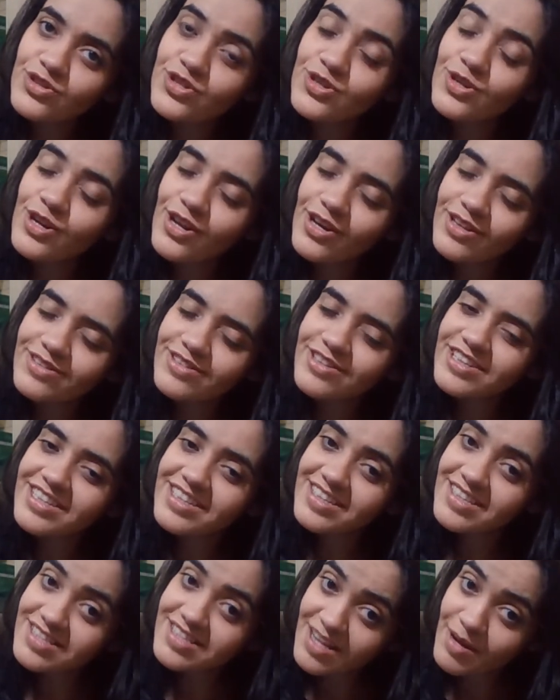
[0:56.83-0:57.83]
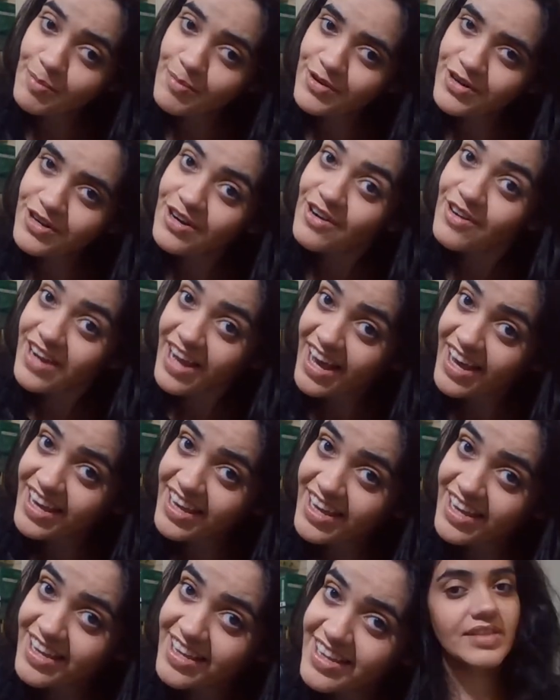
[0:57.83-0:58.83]
to London in December,
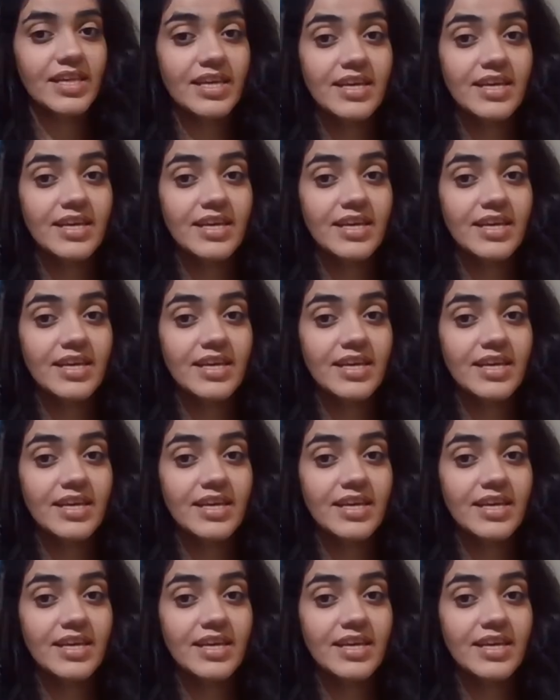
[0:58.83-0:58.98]
okay?